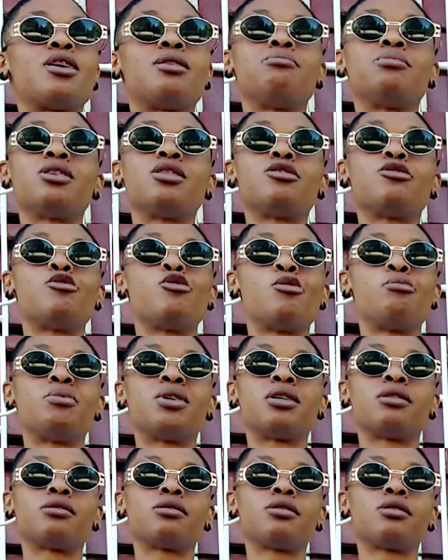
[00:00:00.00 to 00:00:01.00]
they didn't know
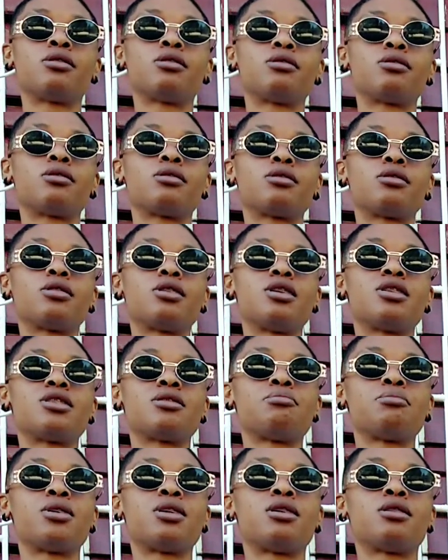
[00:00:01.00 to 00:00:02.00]
me.
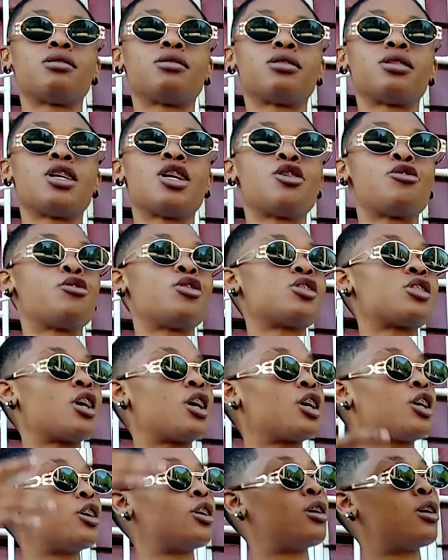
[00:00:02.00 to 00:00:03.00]
Isn't me? There was
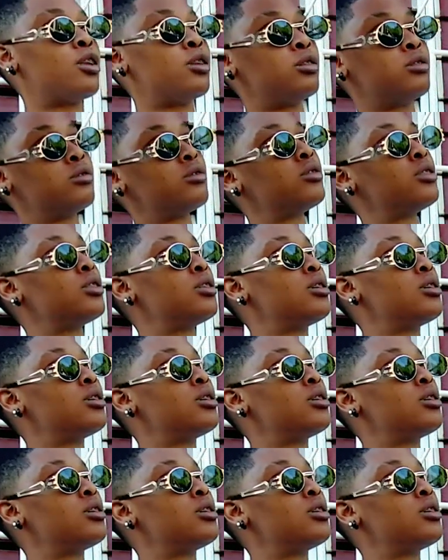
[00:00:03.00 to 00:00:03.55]
a girl